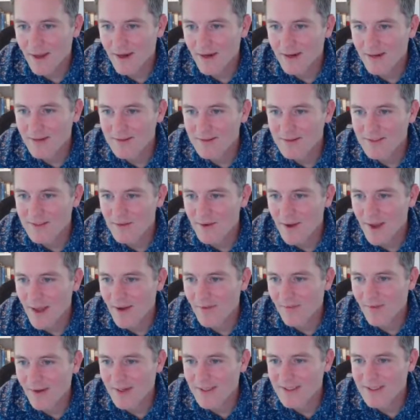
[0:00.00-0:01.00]
to
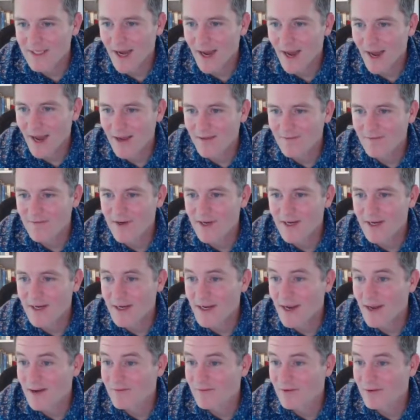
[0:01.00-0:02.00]
Alex, I've
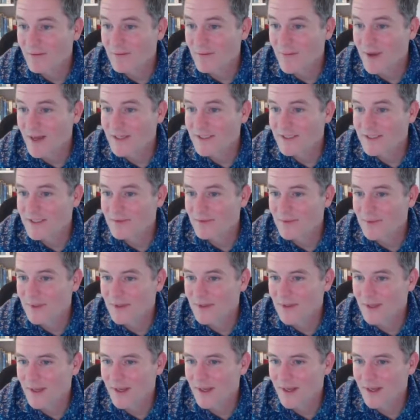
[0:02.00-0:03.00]
never had to mess with
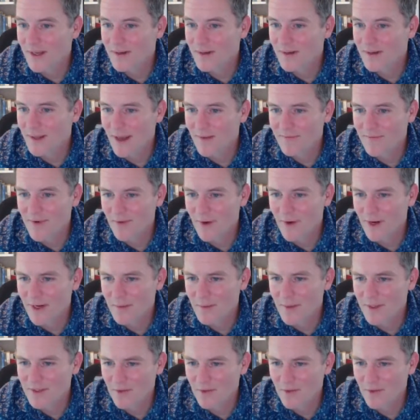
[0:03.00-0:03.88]
a